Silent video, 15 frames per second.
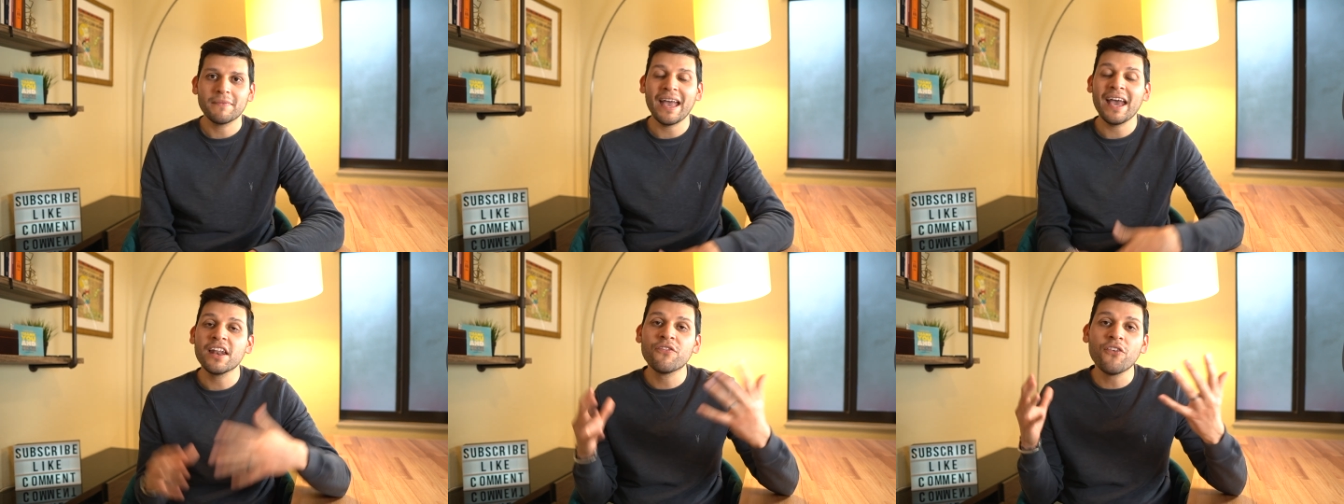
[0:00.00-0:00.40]

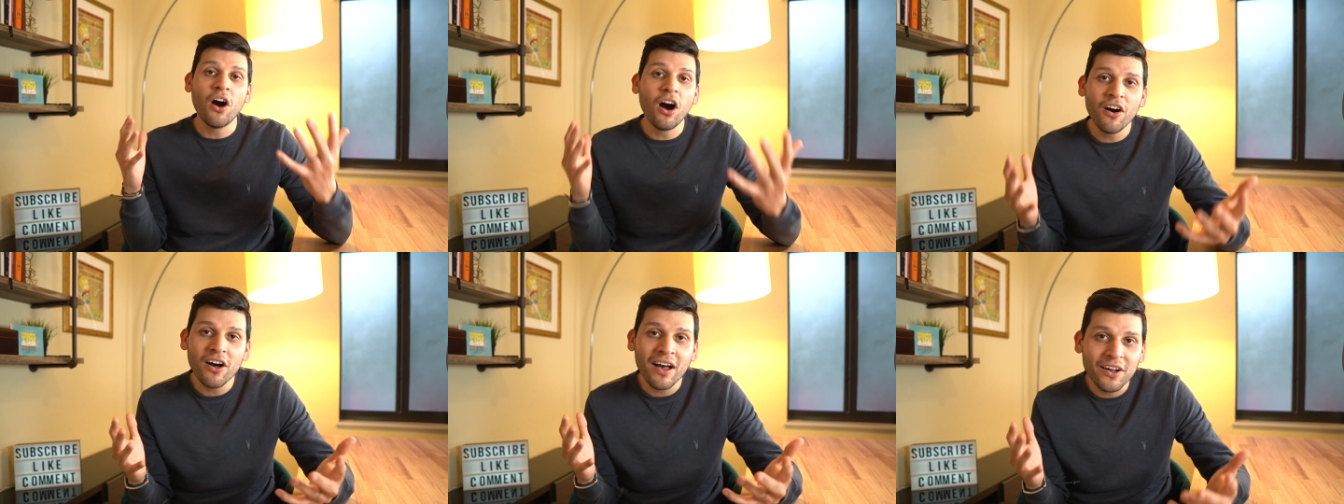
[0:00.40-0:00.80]
And if
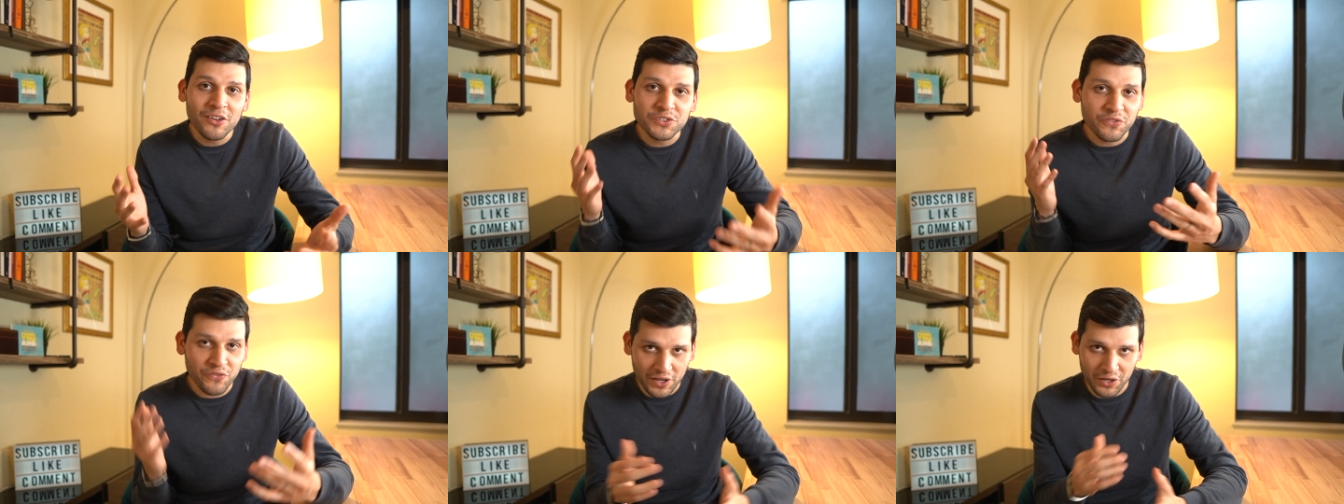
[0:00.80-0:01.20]
all
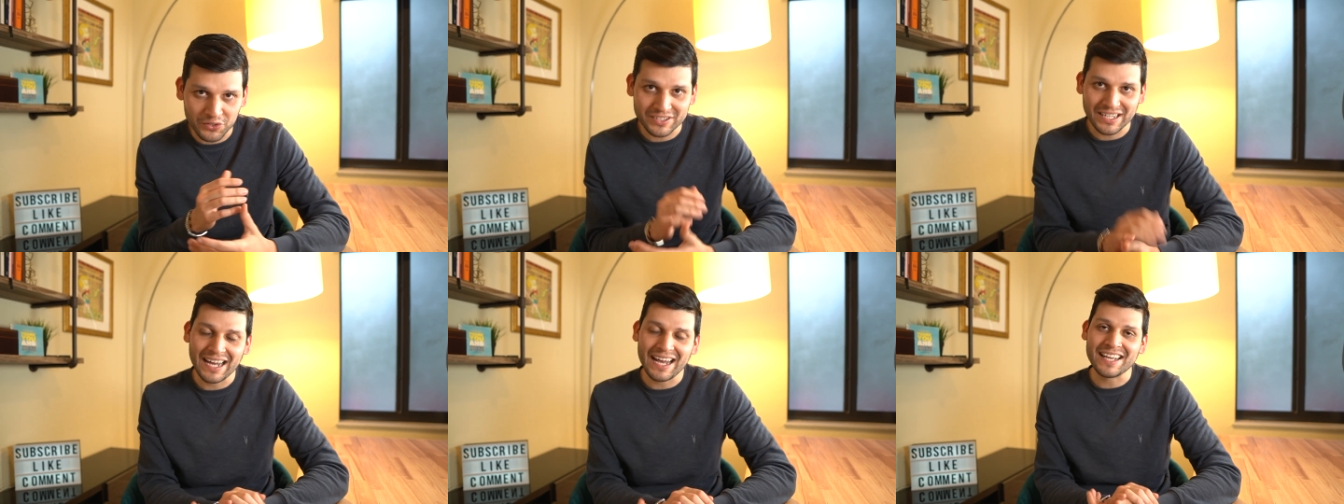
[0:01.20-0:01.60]
else
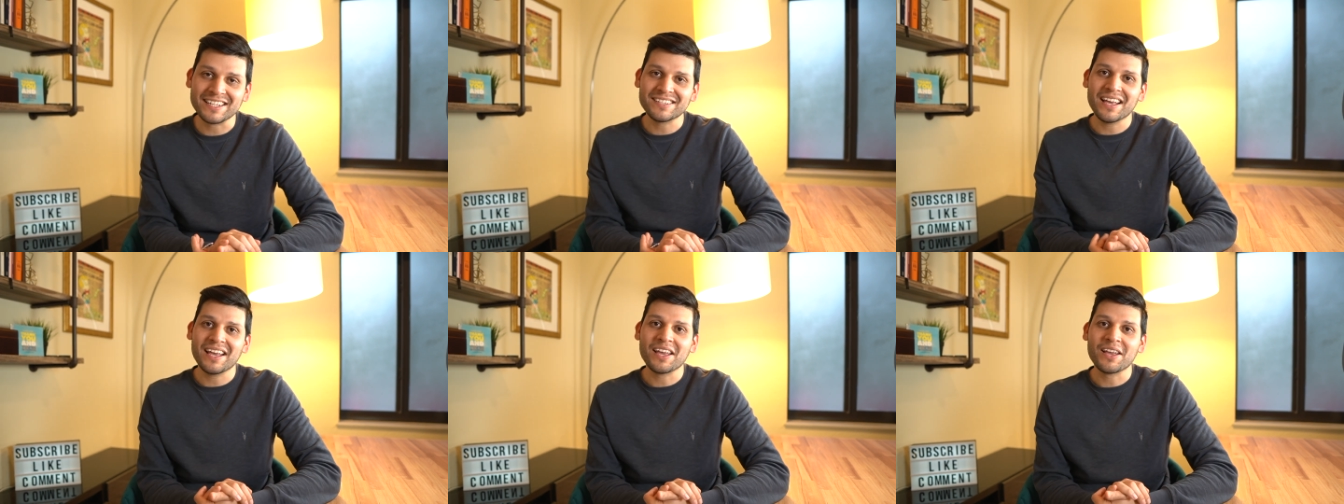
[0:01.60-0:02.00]
fails,
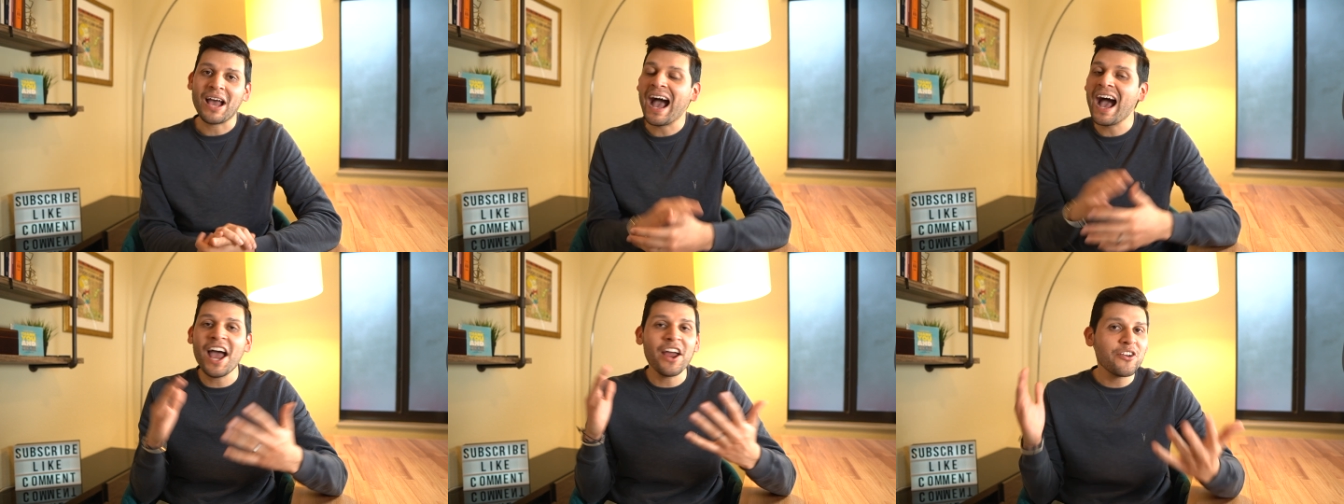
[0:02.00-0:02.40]
guys,
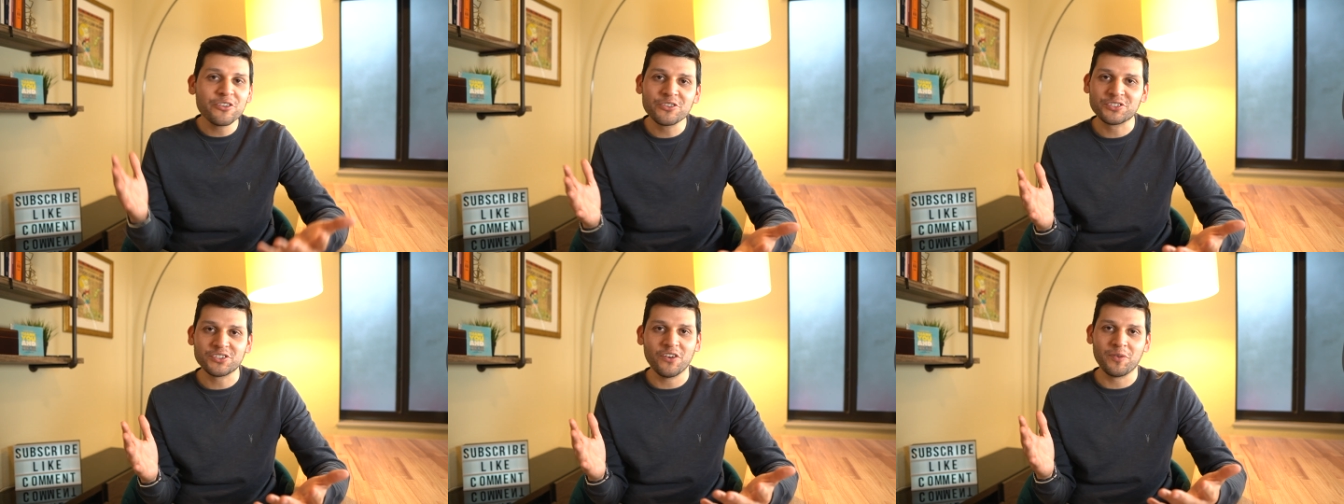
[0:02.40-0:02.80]
hire
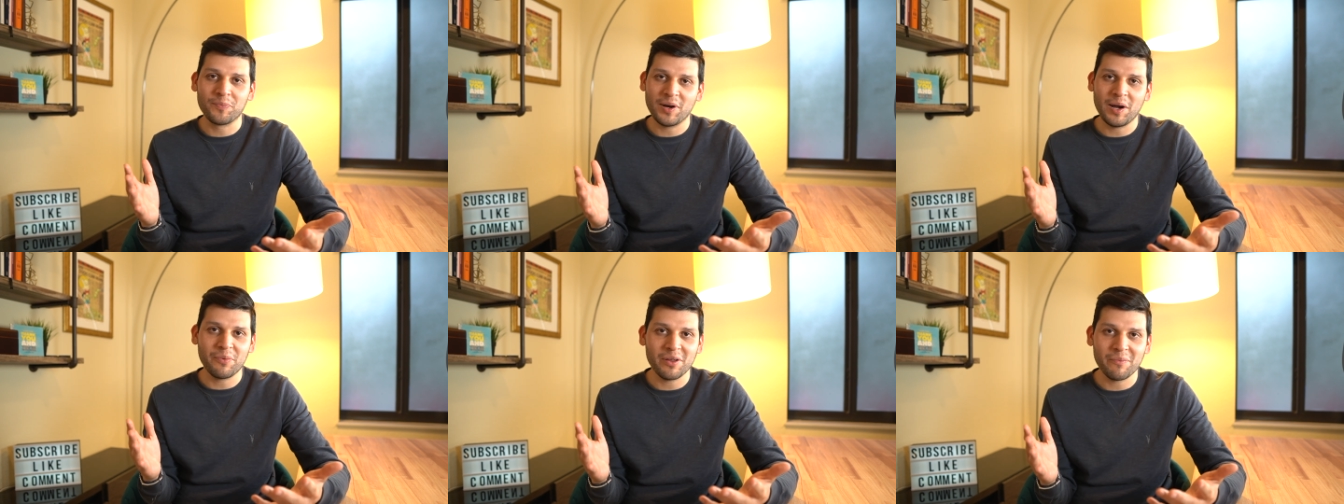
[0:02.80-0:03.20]
yourself a
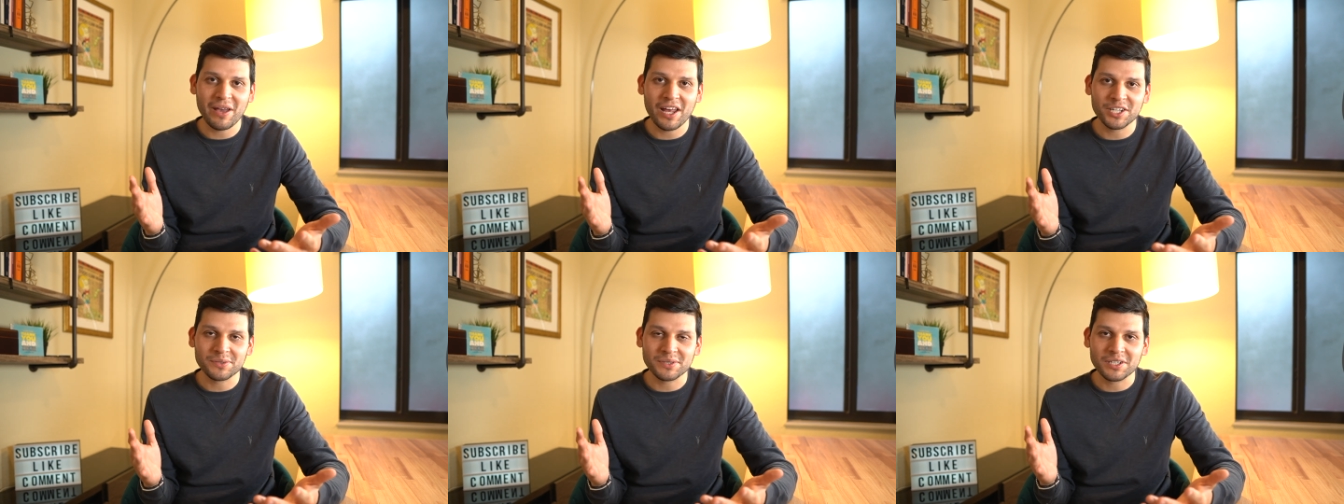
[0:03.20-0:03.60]
property
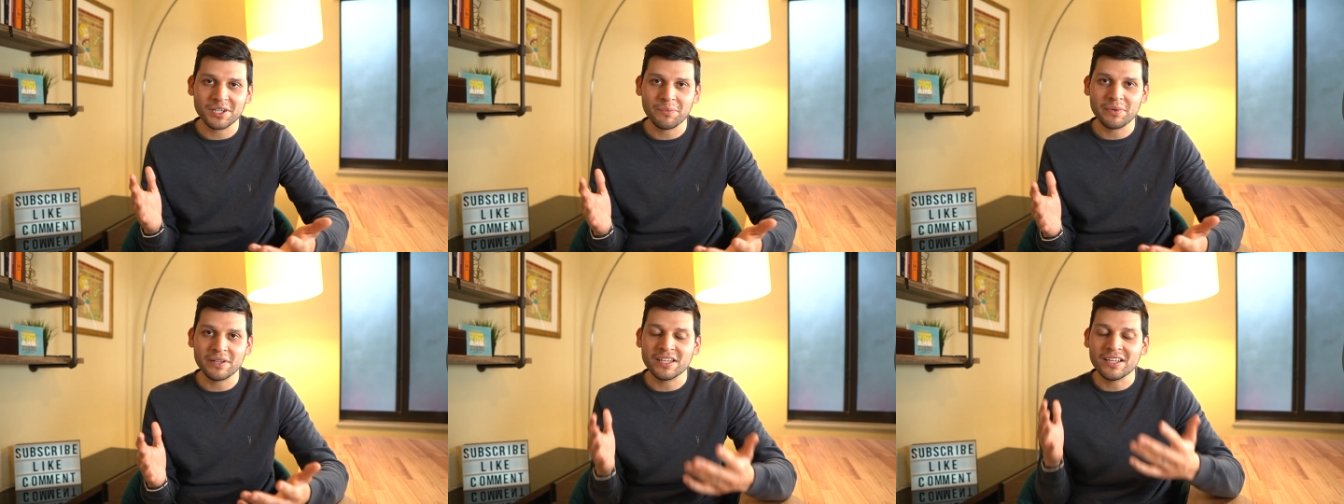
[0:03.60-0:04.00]
management
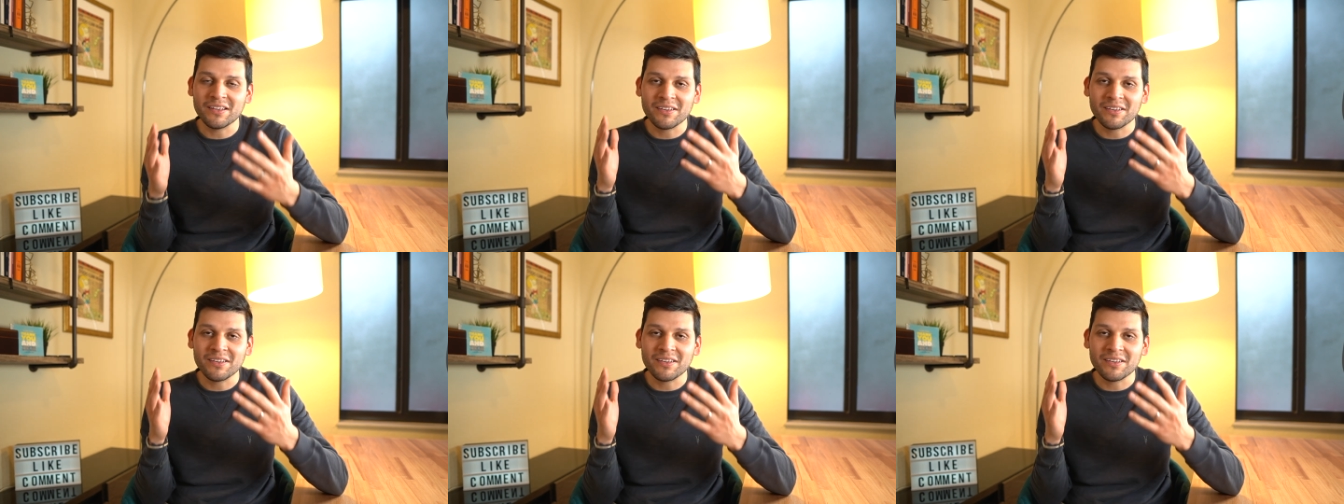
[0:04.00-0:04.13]
company.